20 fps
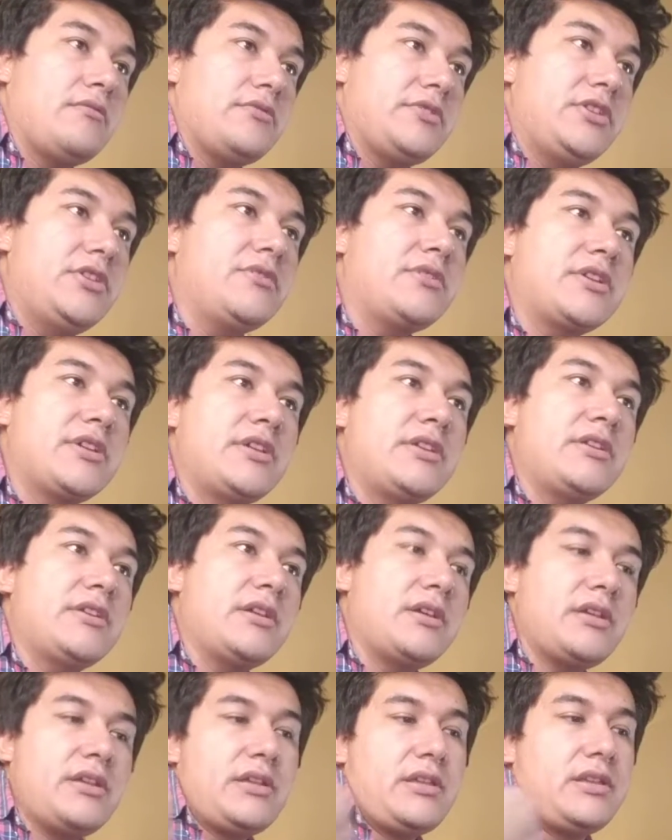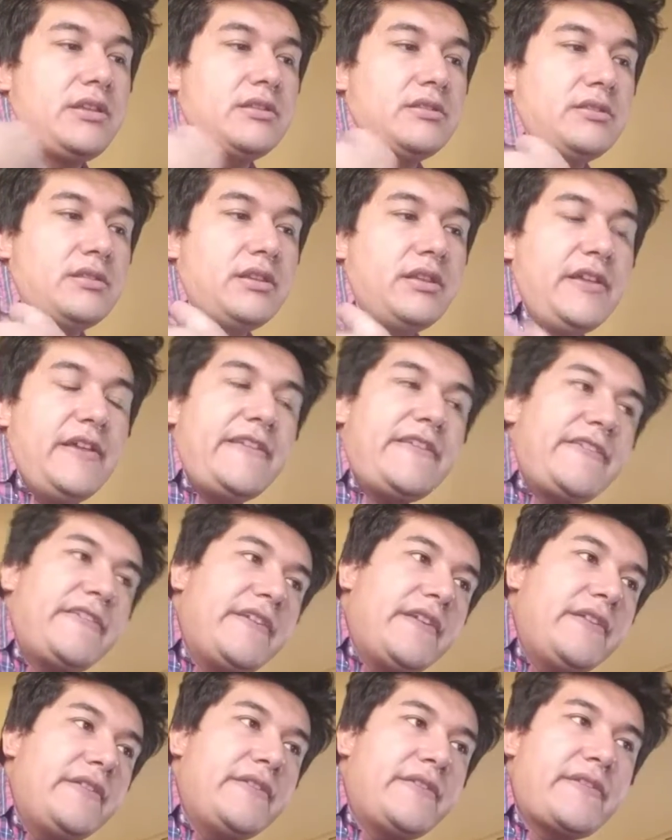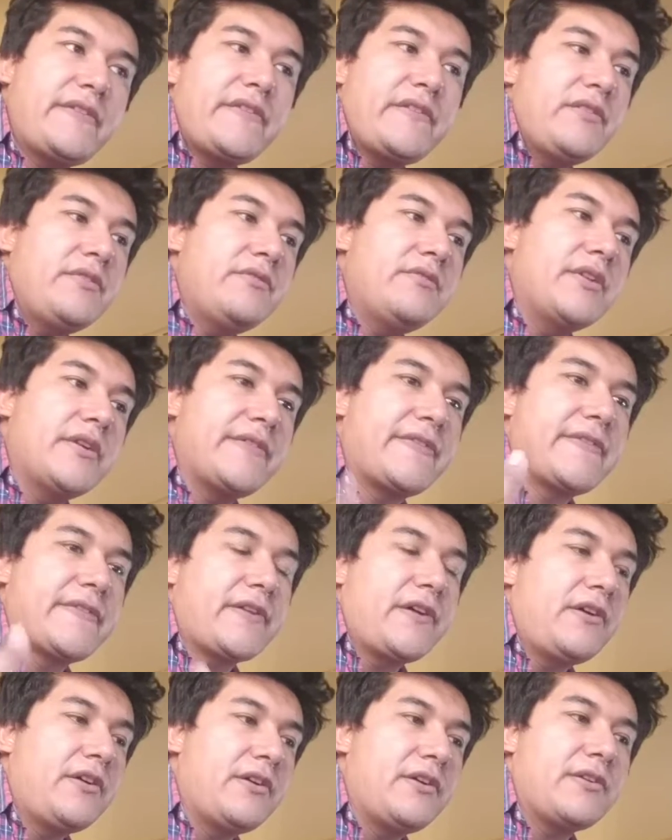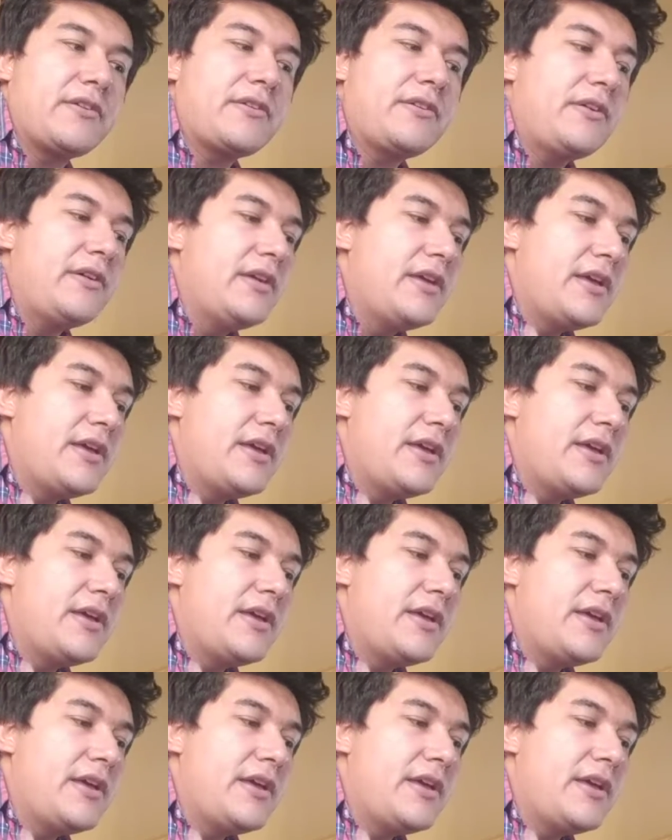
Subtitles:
you can listen to a song